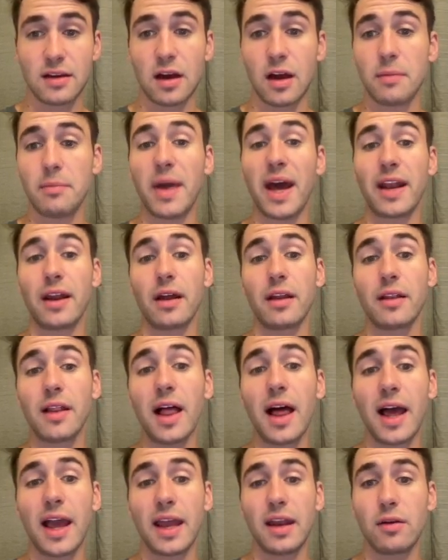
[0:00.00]
on
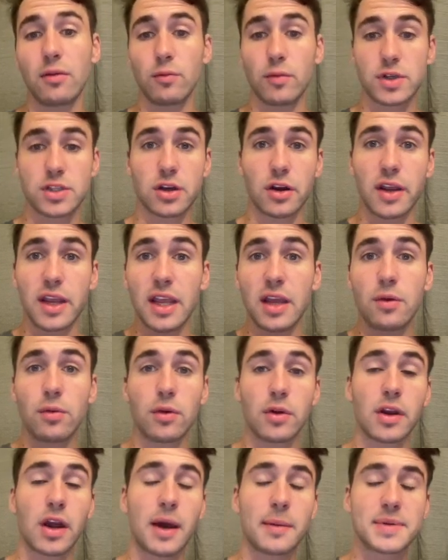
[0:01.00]
BetOnline, which are
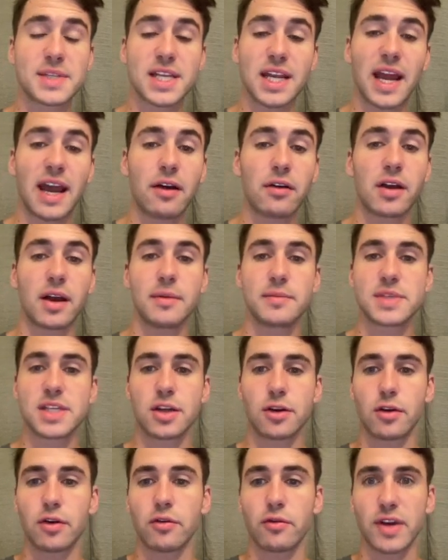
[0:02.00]
equal and opposite outcomes,
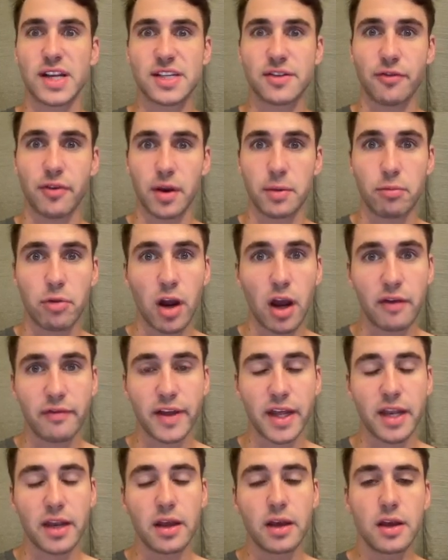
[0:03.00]
and earn a risk-free
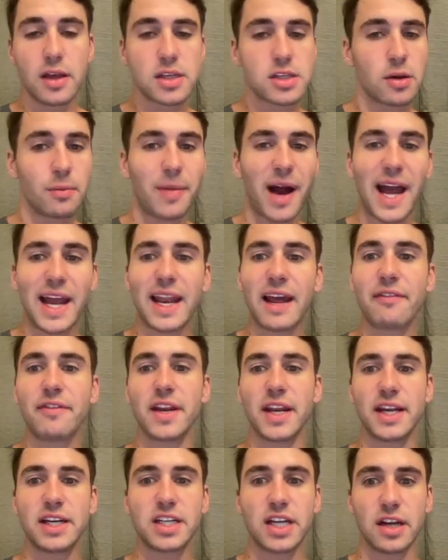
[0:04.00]
profit. So by
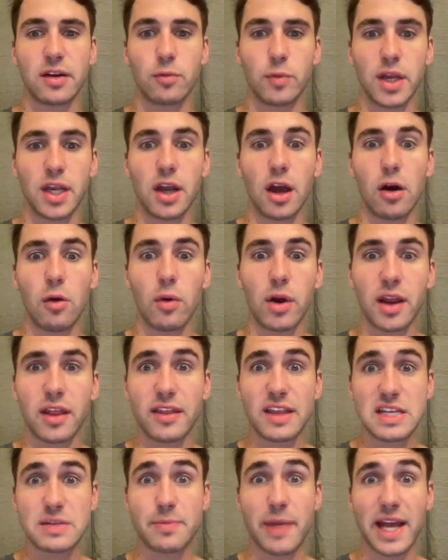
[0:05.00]
definition, we know one of
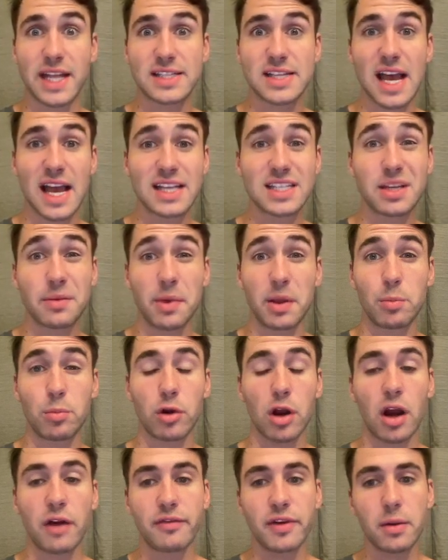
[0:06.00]
these bets has to be
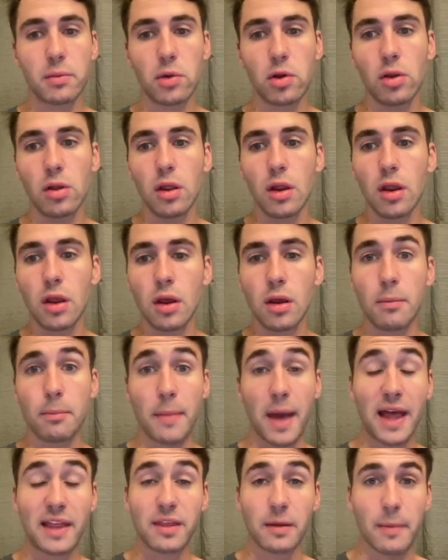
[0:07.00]
profitable,
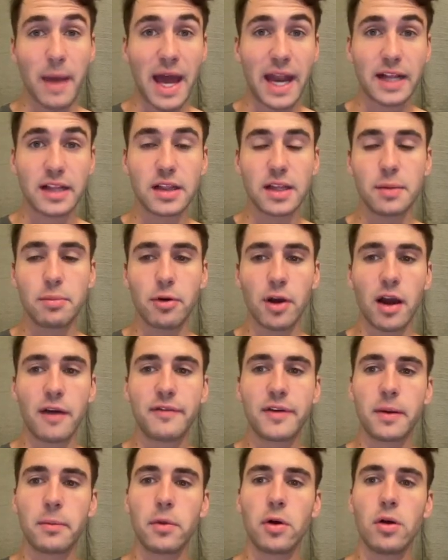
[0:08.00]
mathematically
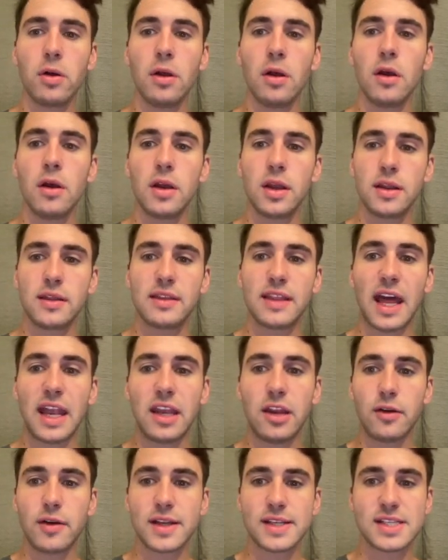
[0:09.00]
profitable. Then
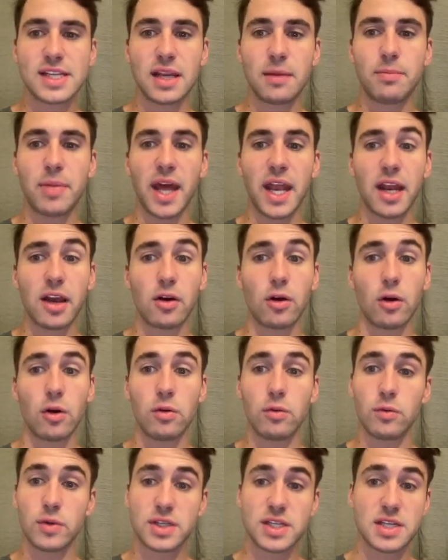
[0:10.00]
you can see
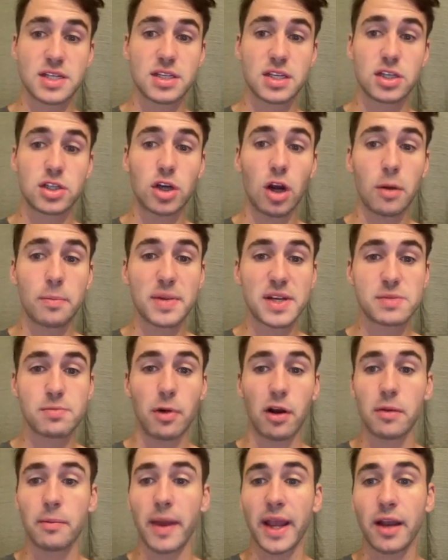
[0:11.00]
Pinnacle, which is the sharpest
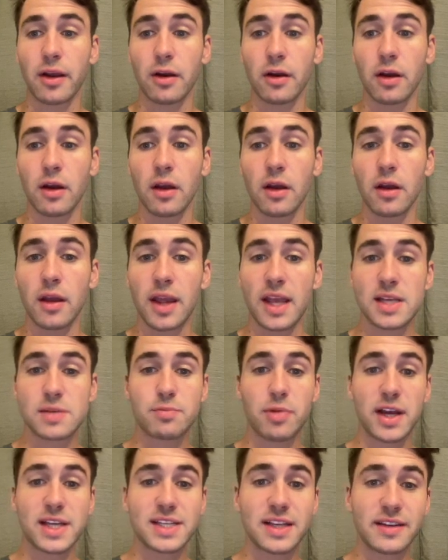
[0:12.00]
bookmaker, is
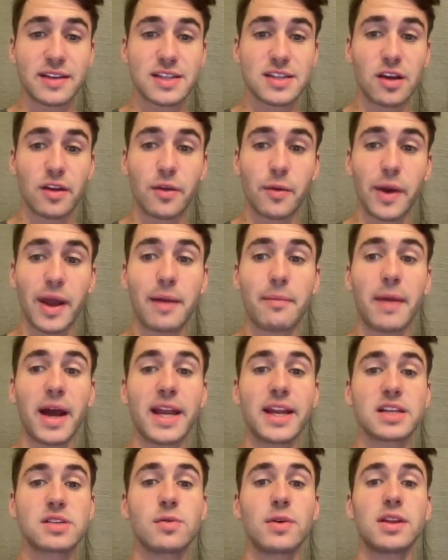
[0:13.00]
pricing this all the way at
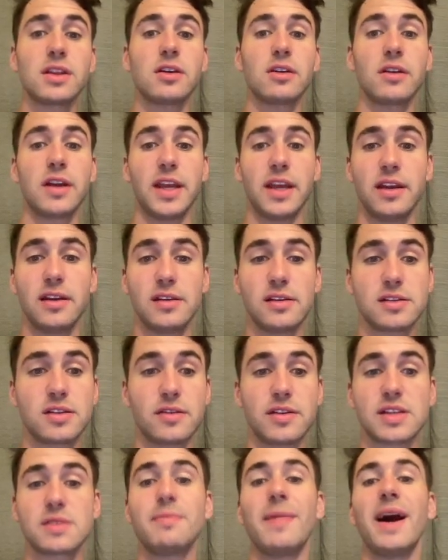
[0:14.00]
-130. So this